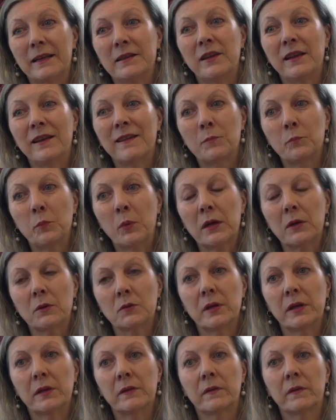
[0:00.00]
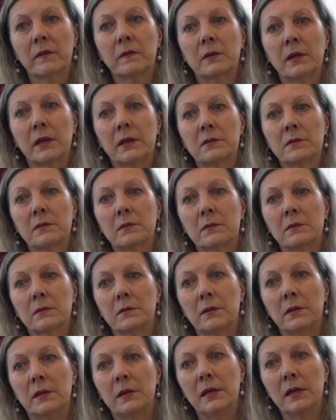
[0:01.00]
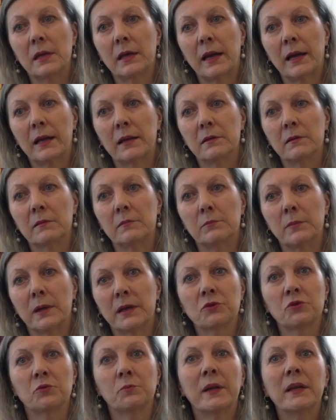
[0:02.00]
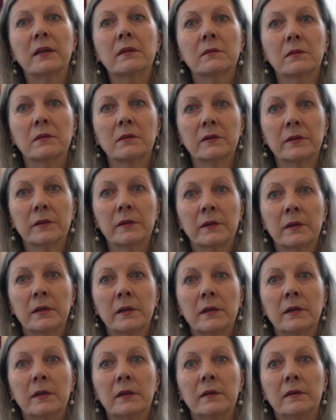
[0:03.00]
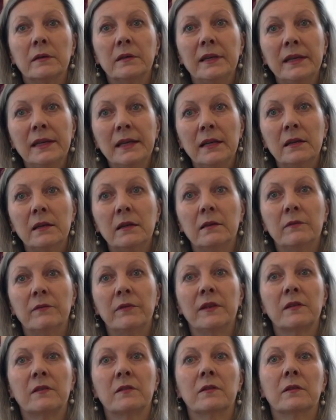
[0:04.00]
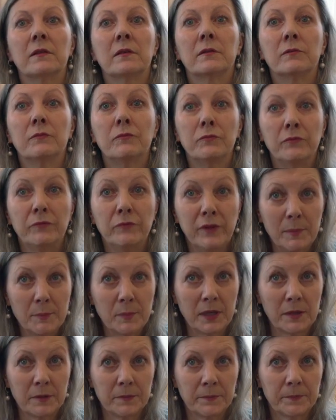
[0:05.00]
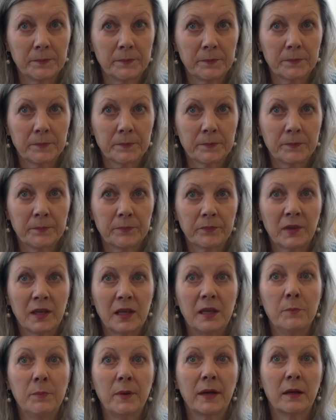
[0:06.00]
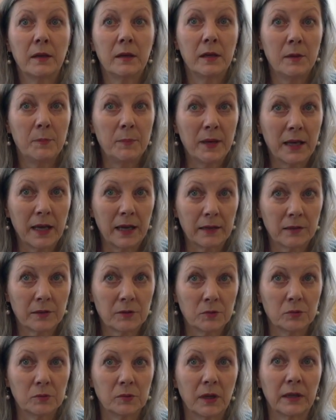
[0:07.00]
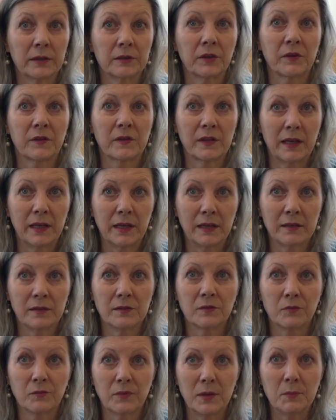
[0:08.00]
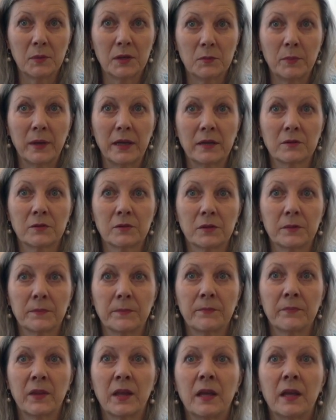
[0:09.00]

and experience that he can much better deal with women. He, be he began to understand women better.